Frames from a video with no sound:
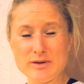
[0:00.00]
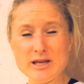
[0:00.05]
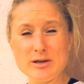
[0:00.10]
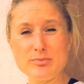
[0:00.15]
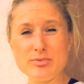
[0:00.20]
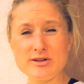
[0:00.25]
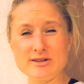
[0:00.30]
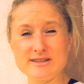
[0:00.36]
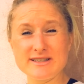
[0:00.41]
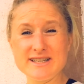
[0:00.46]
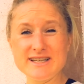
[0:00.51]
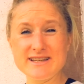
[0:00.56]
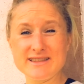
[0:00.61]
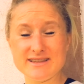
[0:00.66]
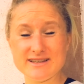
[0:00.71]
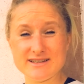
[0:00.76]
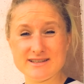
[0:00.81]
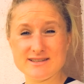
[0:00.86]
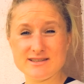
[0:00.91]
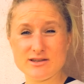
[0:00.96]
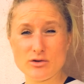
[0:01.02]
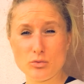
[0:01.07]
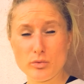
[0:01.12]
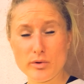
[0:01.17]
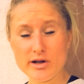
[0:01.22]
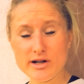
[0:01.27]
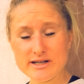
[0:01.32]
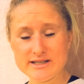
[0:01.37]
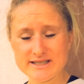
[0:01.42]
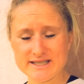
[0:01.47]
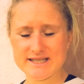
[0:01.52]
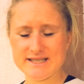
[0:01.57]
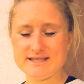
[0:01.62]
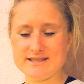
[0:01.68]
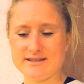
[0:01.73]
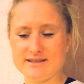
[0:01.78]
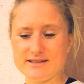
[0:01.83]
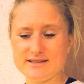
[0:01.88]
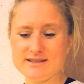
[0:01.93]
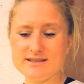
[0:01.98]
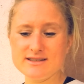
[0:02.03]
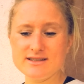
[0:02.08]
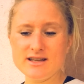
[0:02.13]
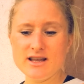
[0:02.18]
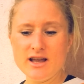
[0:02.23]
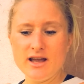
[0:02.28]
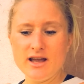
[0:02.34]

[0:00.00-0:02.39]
people need this, the world needs this.